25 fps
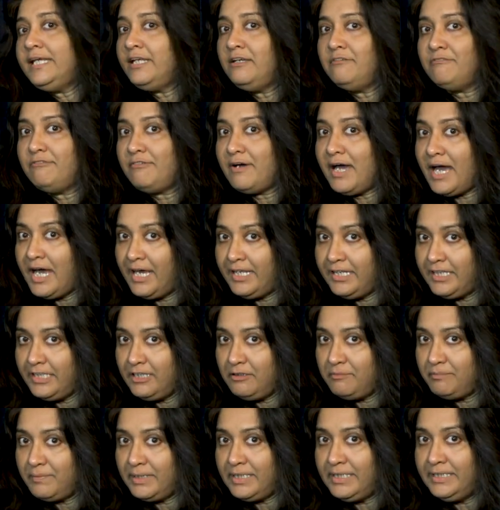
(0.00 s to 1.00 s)

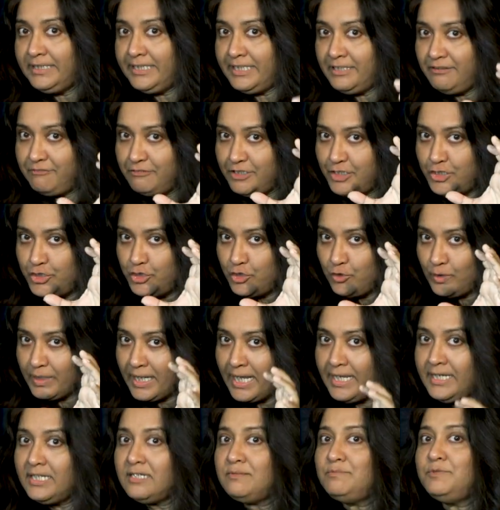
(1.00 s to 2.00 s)
environment in which you
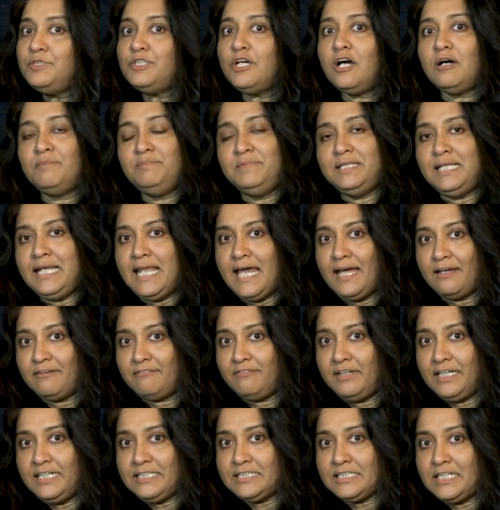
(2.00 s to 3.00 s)
can absorb the
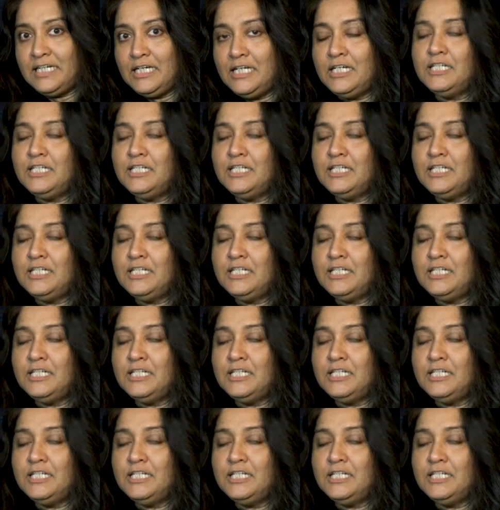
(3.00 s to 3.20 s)
language.